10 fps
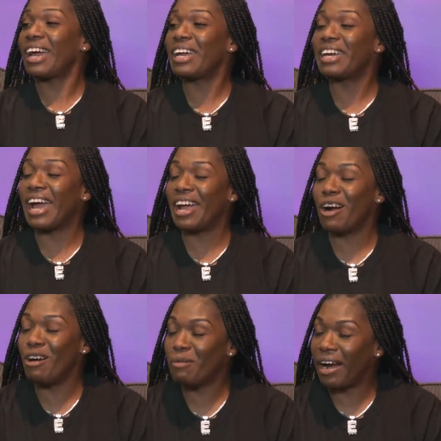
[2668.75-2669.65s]
and he came
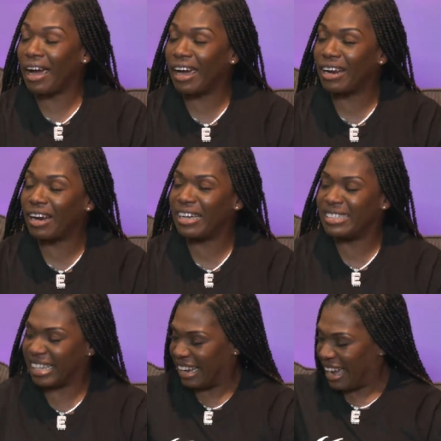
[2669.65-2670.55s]
home about 8 o'clock.
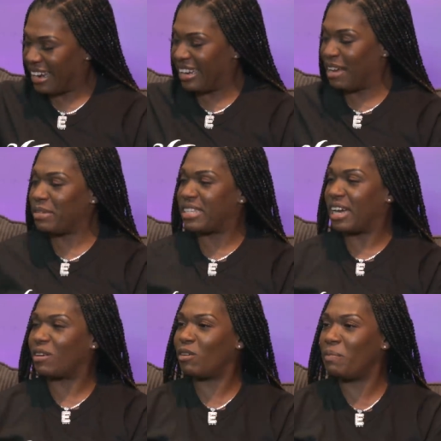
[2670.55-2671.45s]
He said, God damn it,
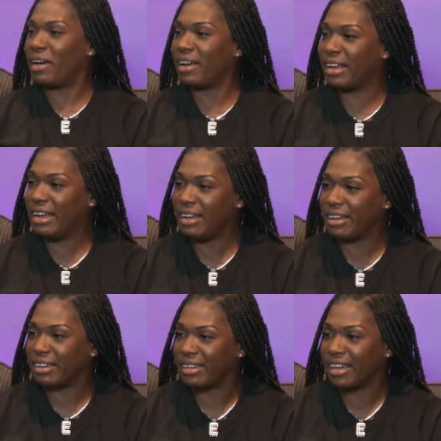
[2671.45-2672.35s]
time to go to bed
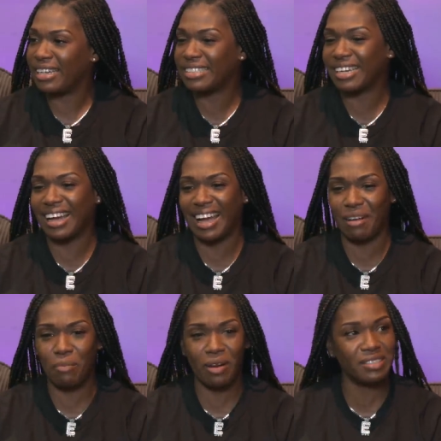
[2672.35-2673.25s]
again. I said,
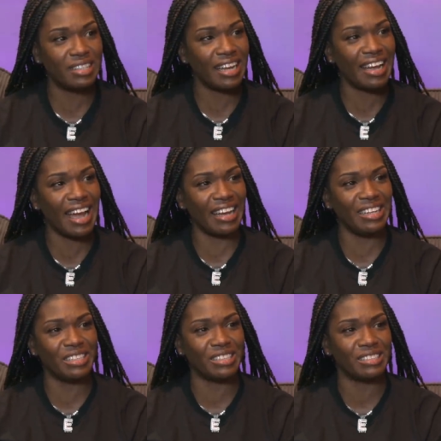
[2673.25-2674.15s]
God, boy, you check out
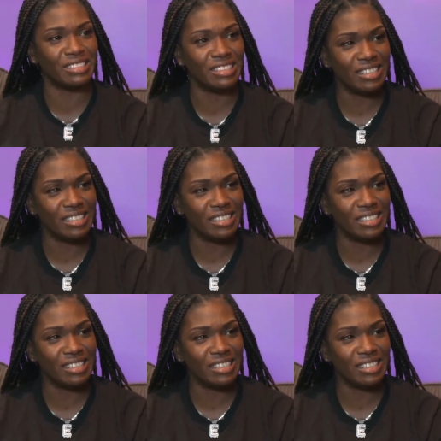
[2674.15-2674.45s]
here.